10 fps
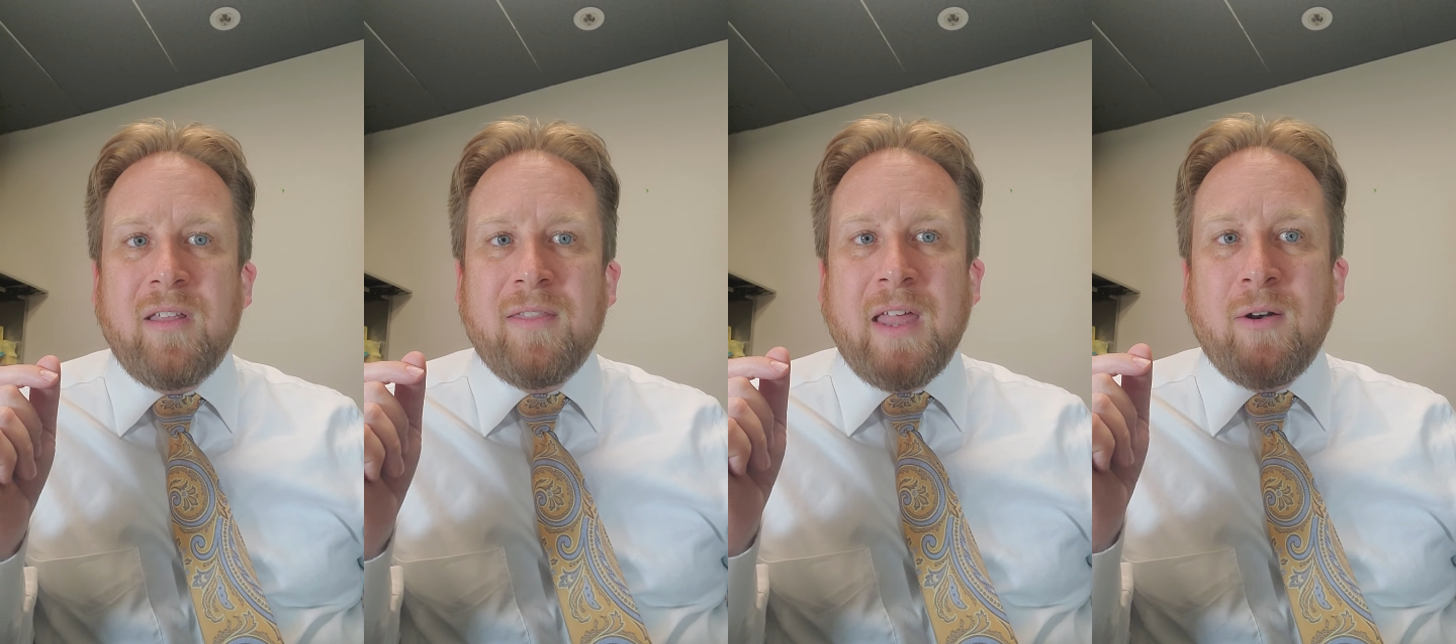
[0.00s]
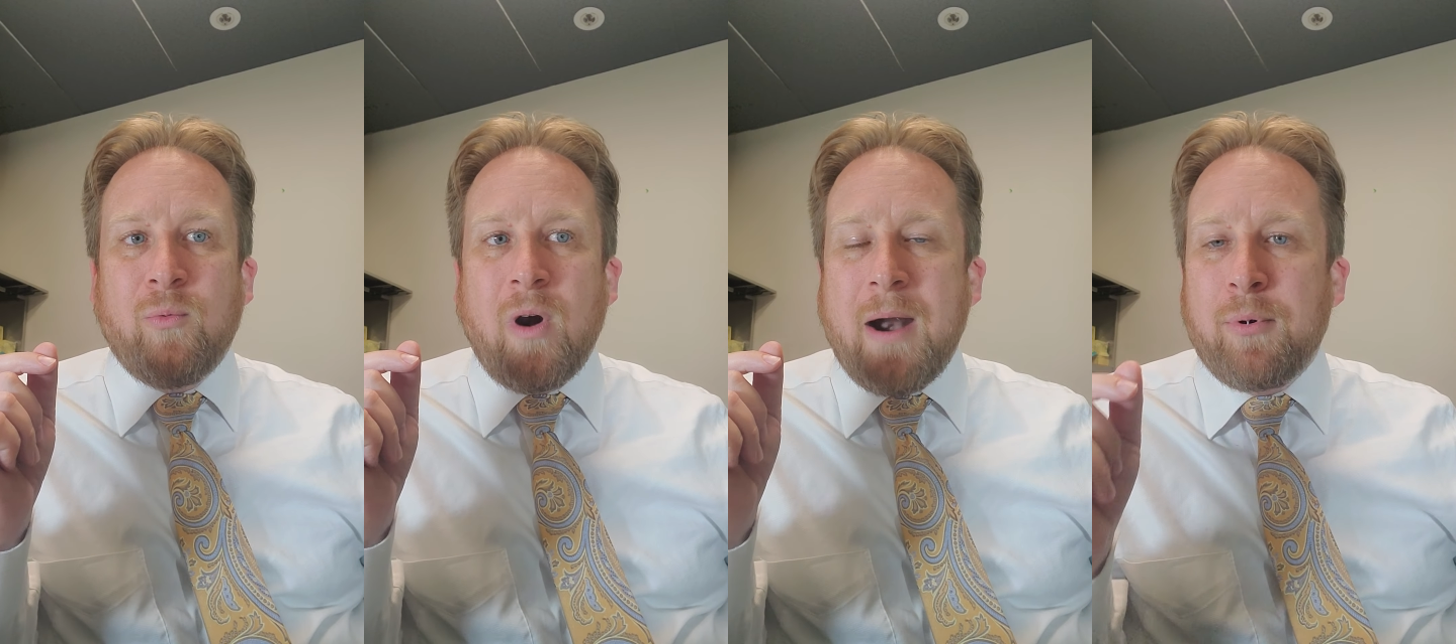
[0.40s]
than
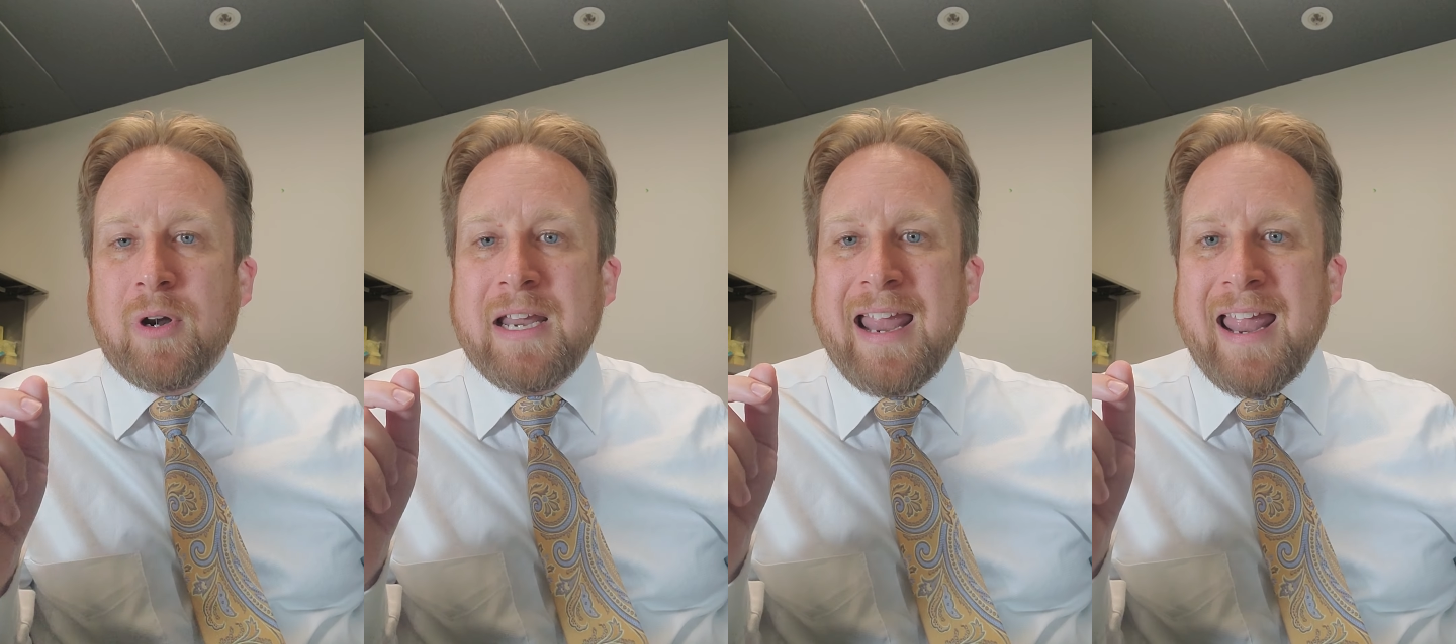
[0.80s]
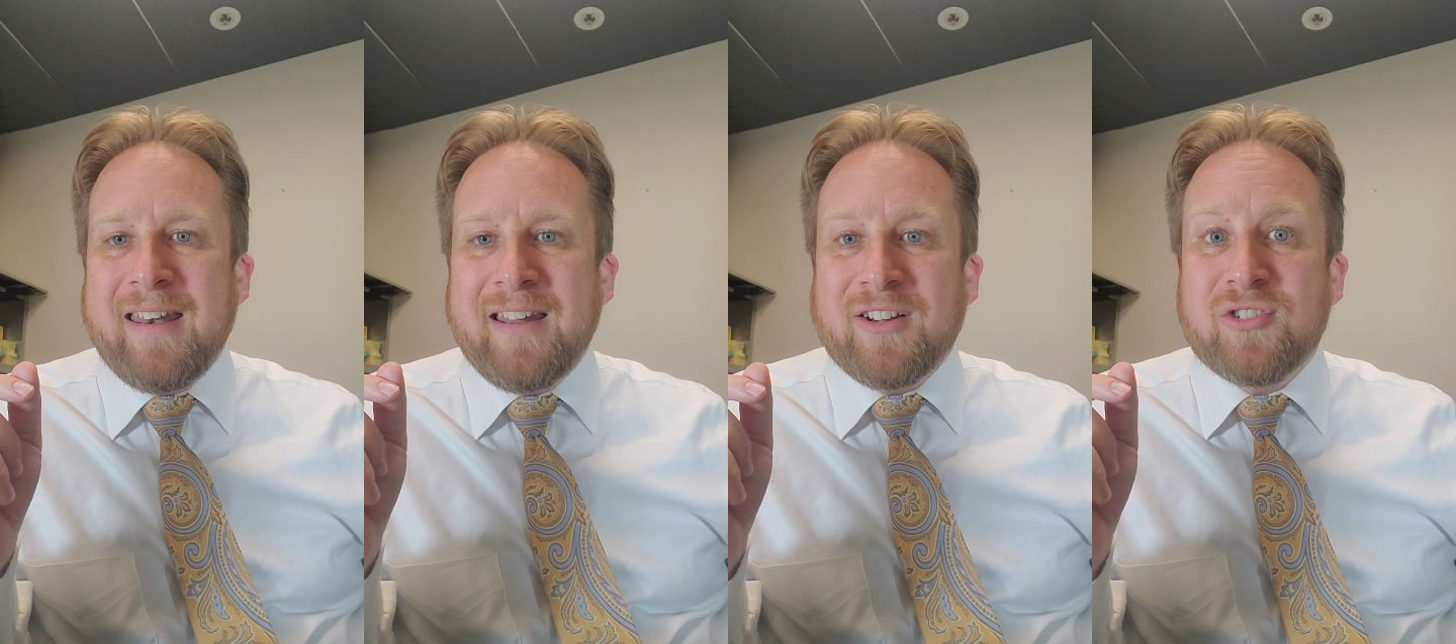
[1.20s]
robbery
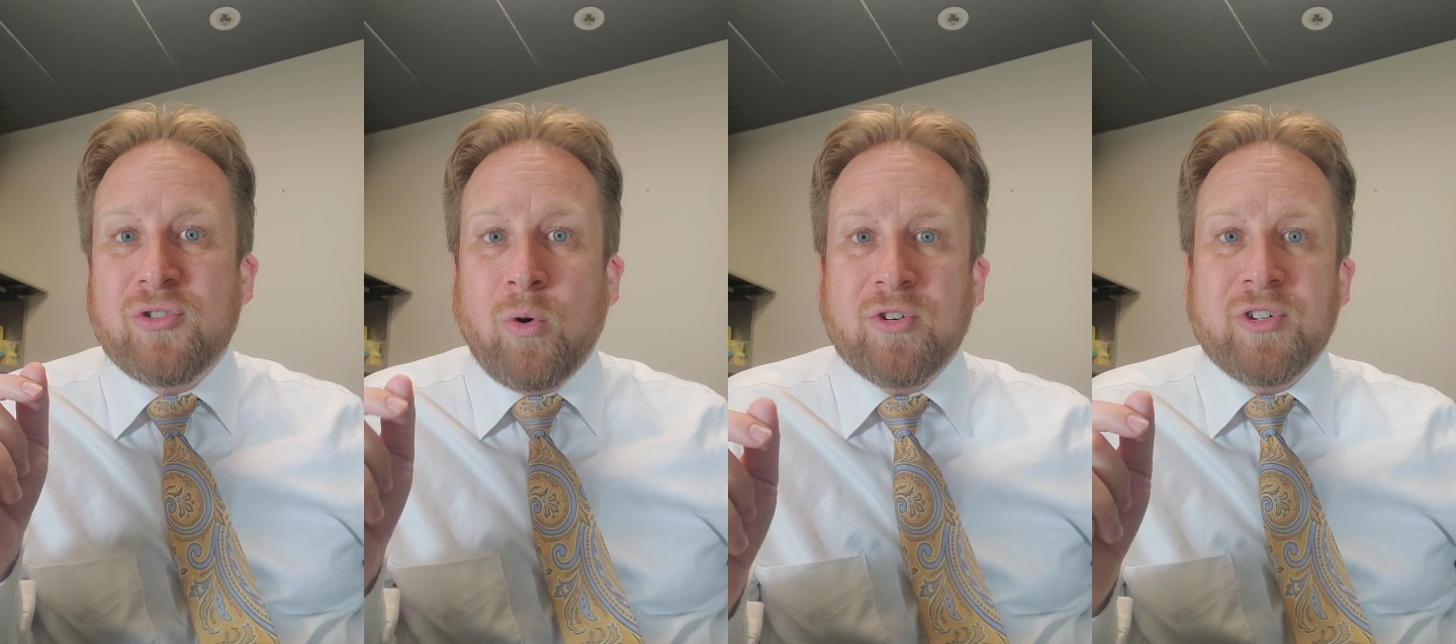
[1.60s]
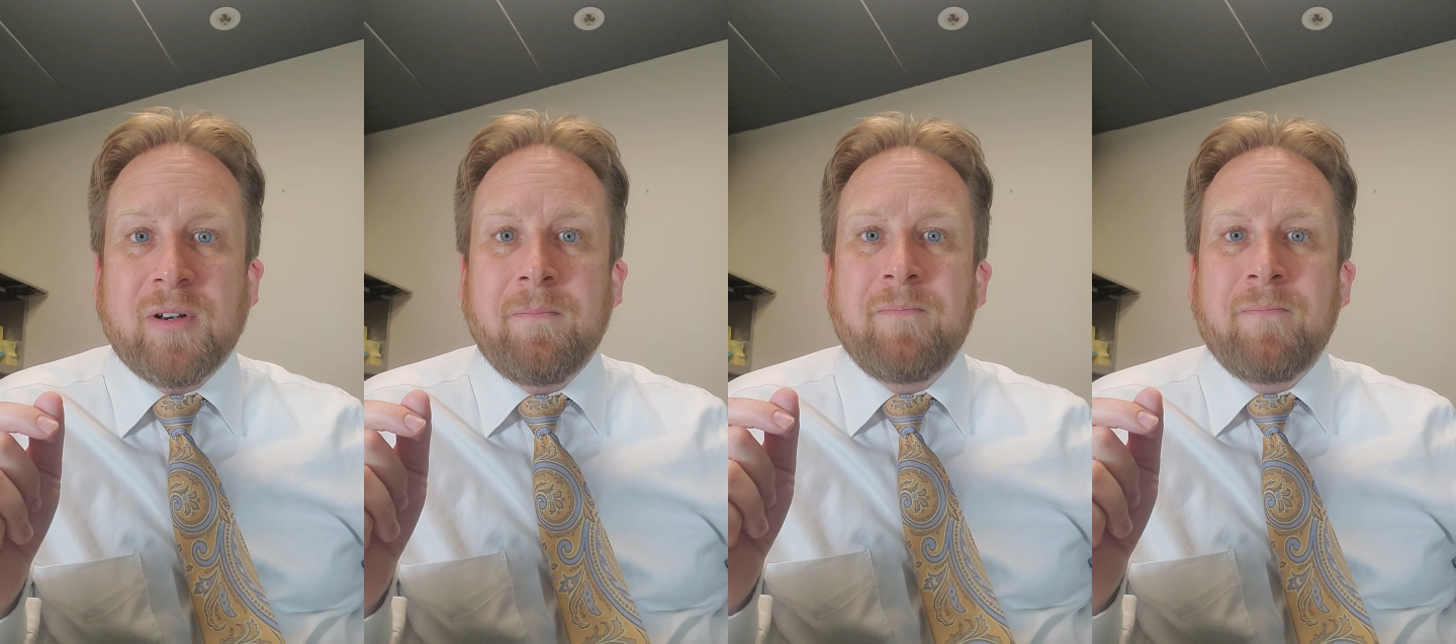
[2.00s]
and extortion.